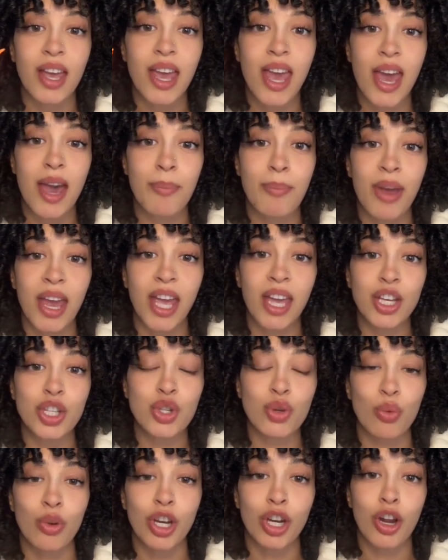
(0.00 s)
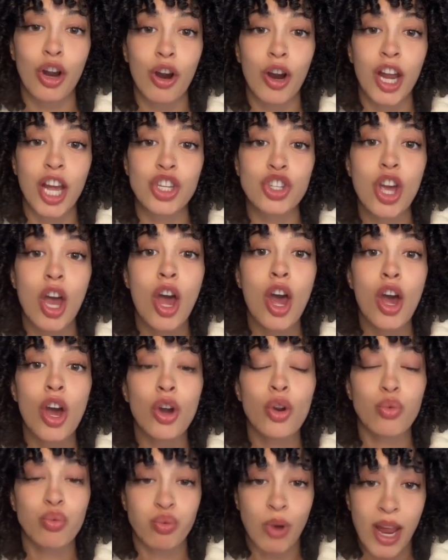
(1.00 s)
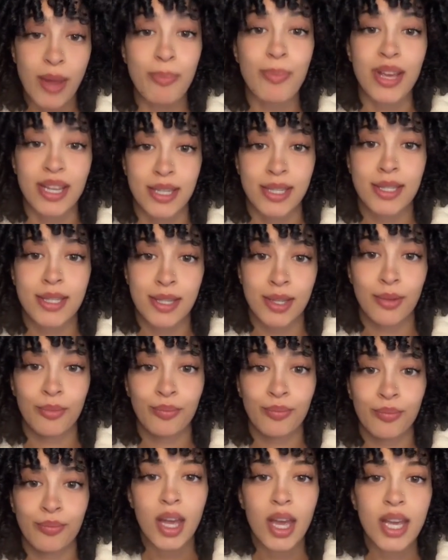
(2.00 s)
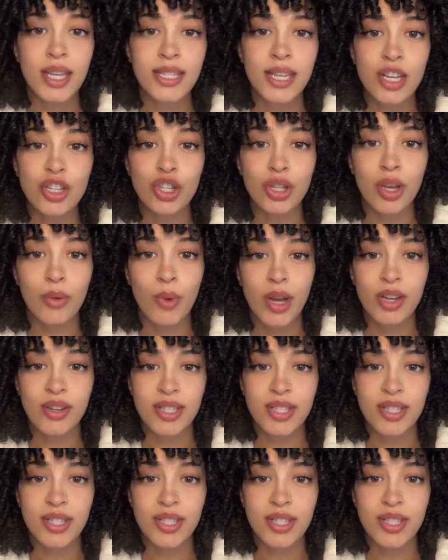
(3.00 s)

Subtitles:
reconsider their decision to become voluntarily celibate.